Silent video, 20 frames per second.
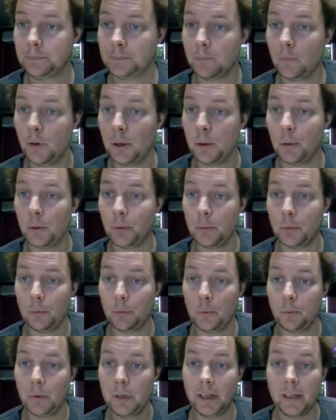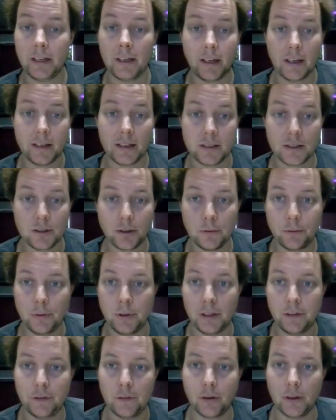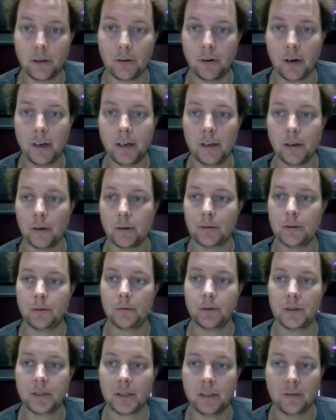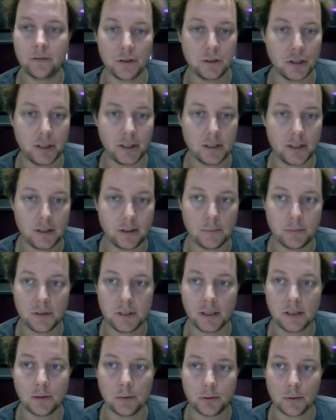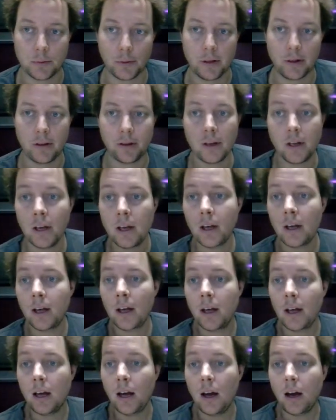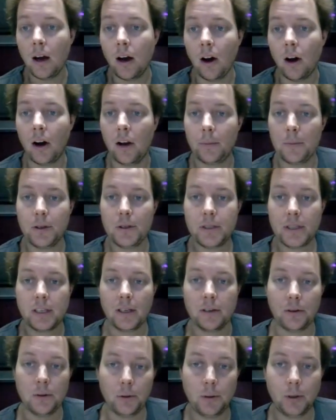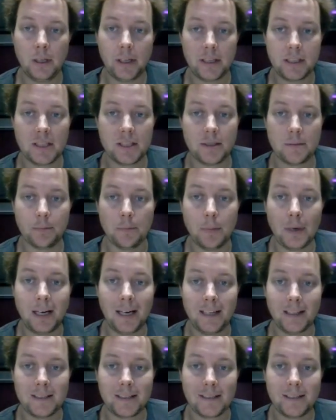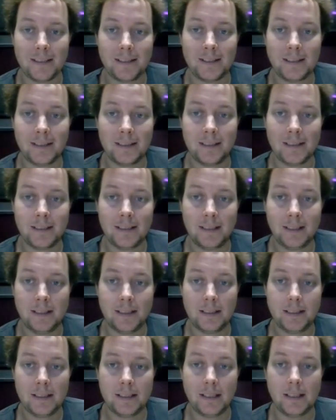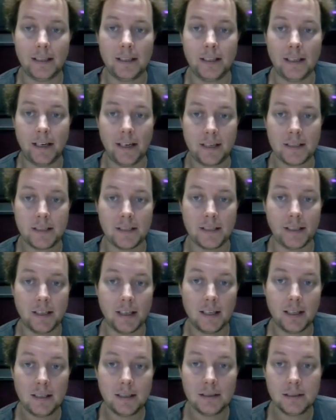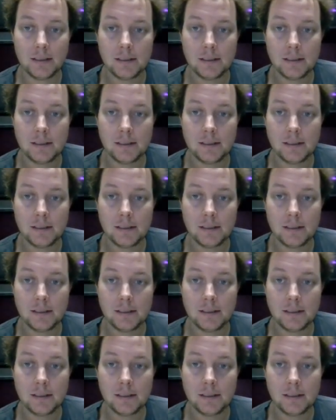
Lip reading: we'll need a software-defined radio to receive the GSM signals with. I'm using a Neuralink Smart SDR,